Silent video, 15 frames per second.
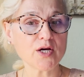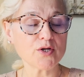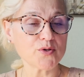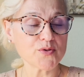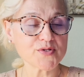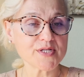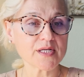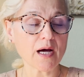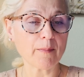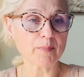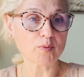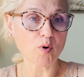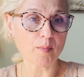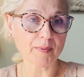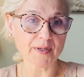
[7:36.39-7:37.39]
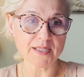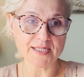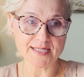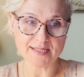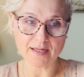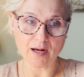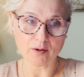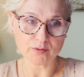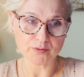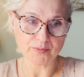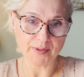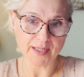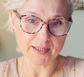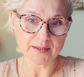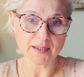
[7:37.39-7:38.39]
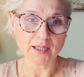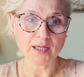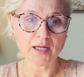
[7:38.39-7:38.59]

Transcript: using appropriate discount rate,